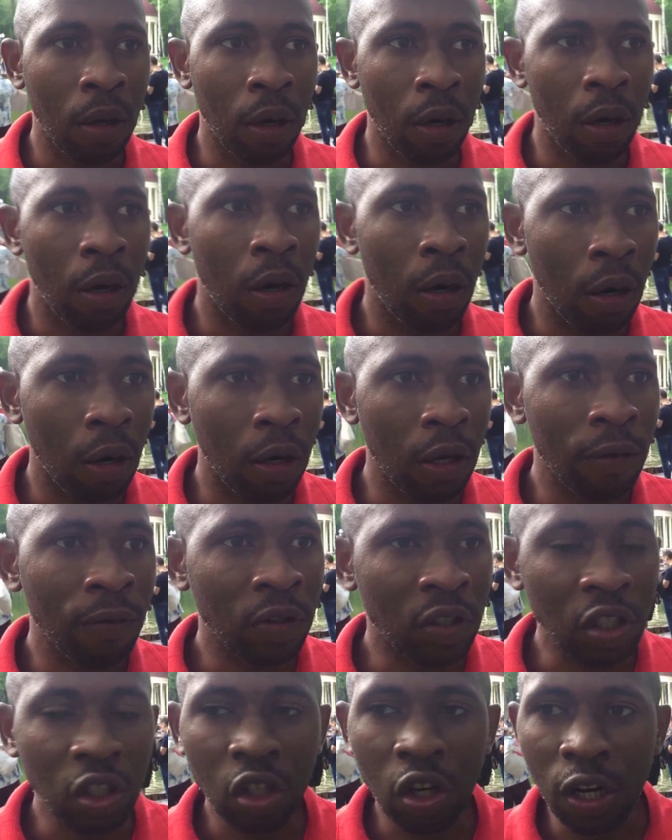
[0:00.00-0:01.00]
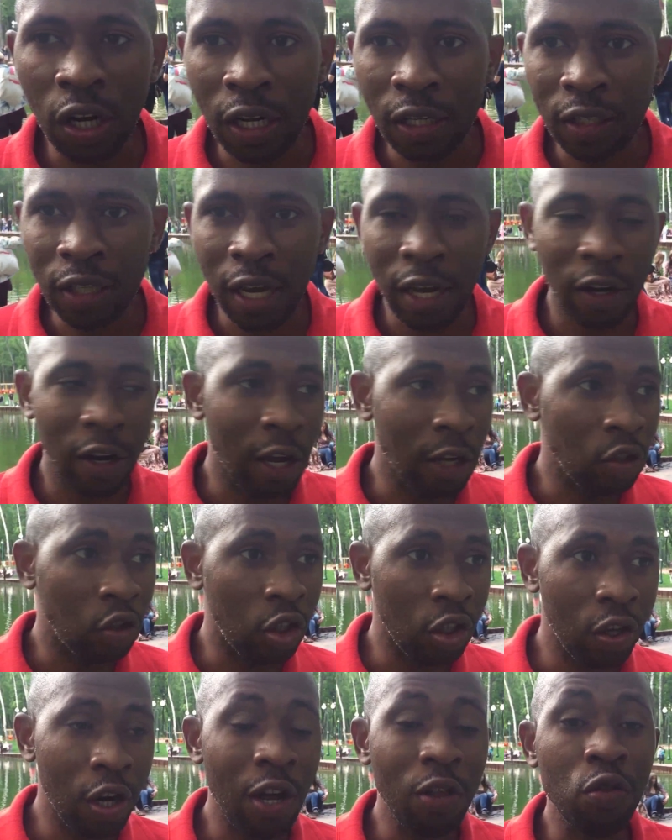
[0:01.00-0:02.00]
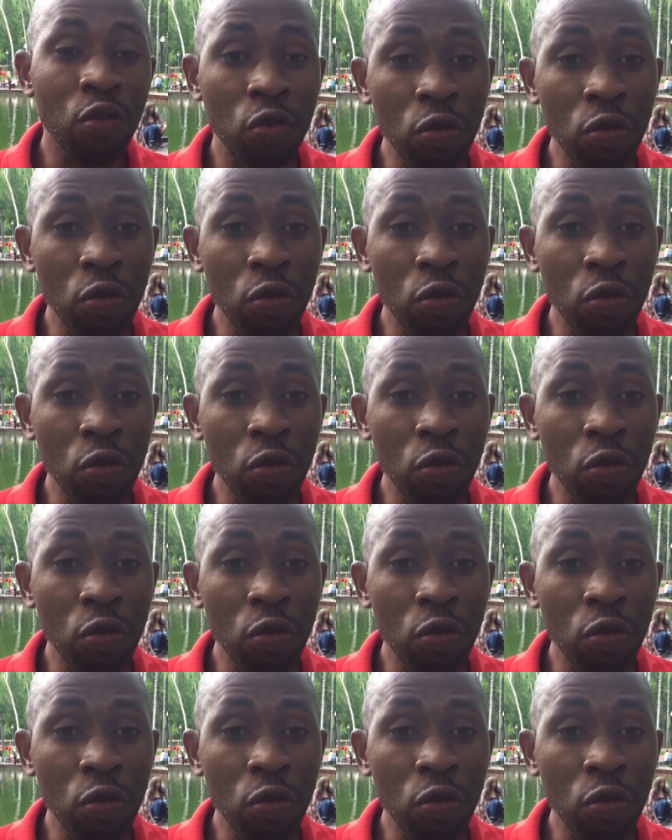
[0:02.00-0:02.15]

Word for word: uh, invitation letter in Nigeria